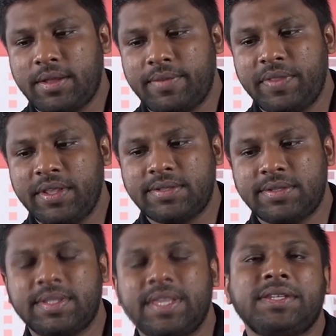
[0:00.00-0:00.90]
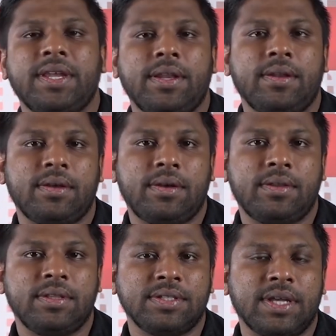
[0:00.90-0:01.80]
this session,
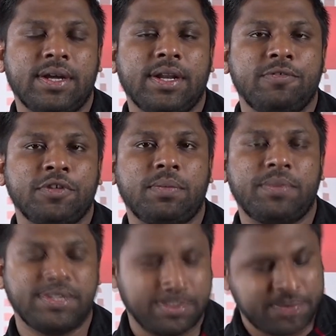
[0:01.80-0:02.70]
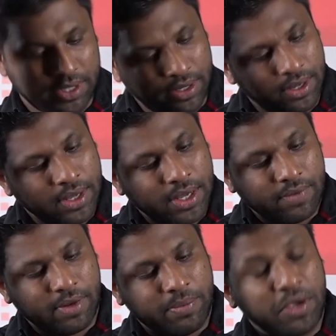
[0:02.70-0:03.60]
this art and visual perception
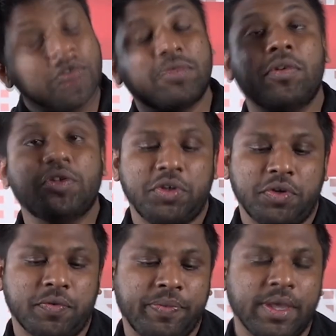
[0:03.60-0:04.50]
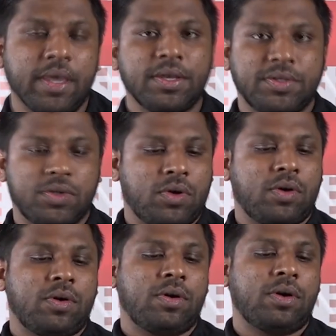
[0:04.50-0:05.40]
will be useful to you.
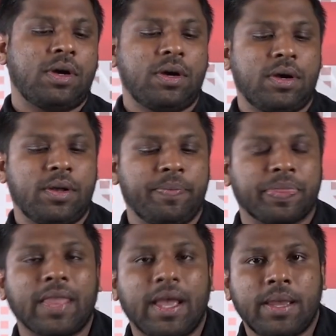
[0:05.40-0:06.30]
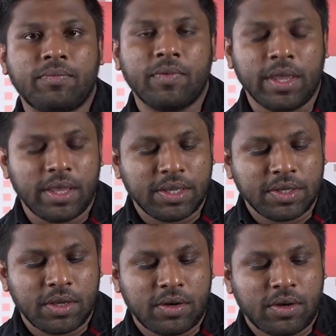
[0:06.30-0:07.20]
So,
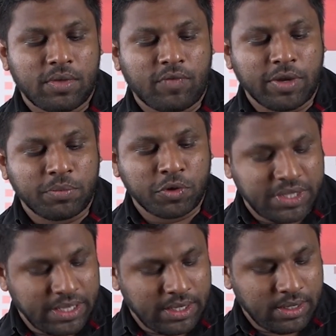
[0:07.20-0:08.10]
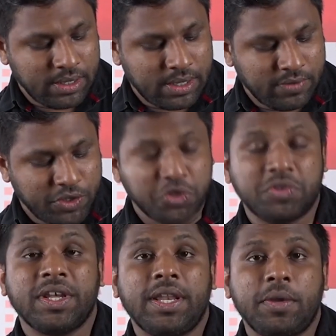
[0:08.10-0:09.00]
one more thing I want to
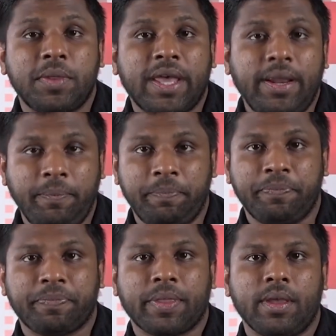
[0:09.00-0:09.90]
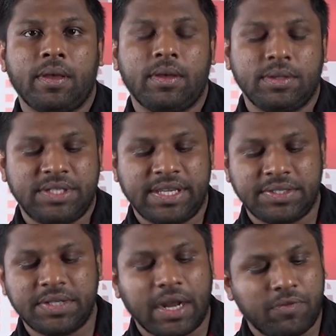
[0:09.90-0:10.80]
tell you that
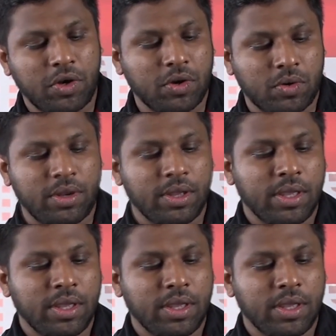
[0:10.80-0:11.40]
just download